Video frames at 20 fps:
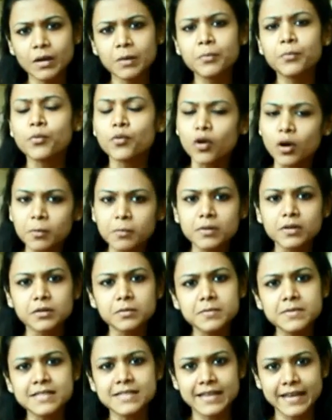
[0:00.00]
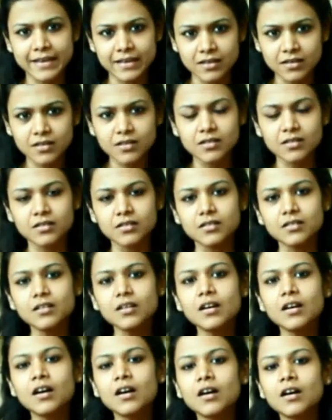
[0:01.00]
problem staying here.
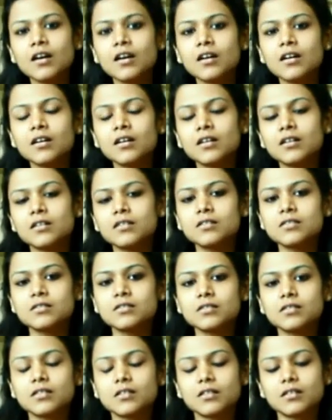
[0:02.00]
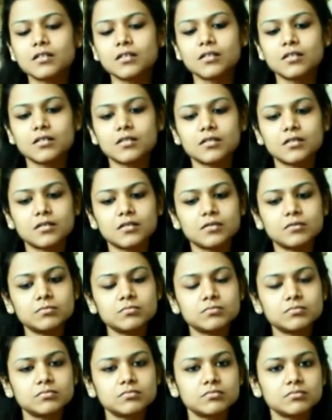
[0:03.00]
So
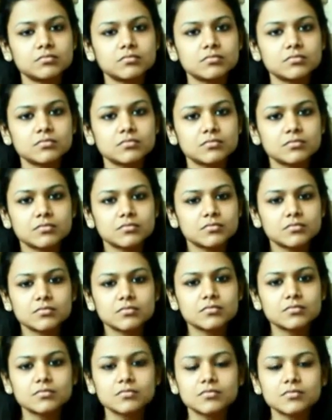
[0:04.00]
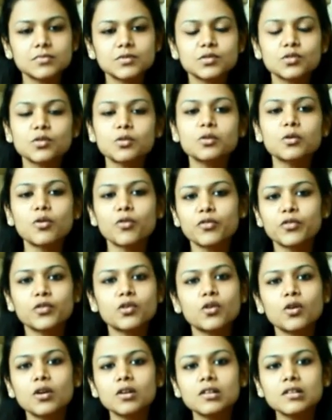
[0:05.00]

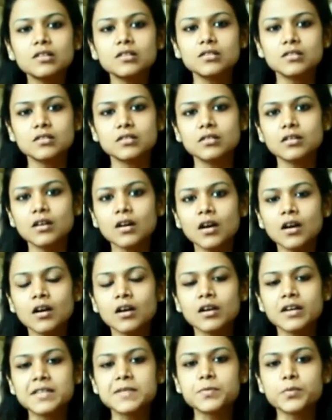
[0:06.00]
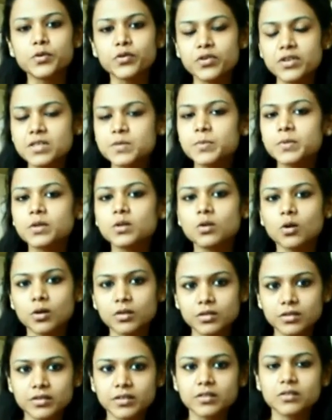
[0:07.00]
overall, the experience with the
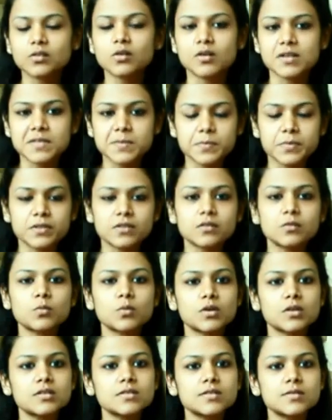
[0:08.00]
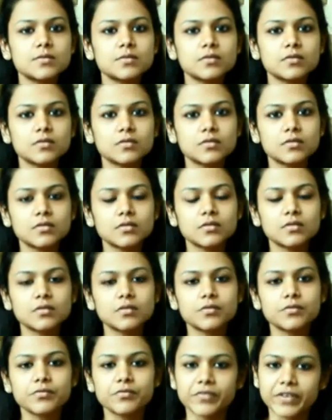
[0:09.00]
doctor in the hospital was
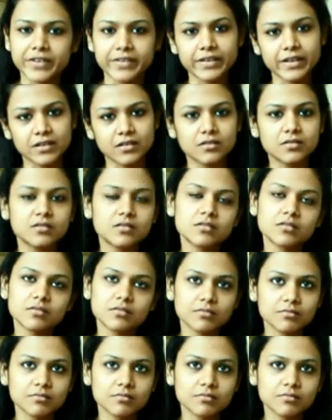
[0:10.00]
very nice.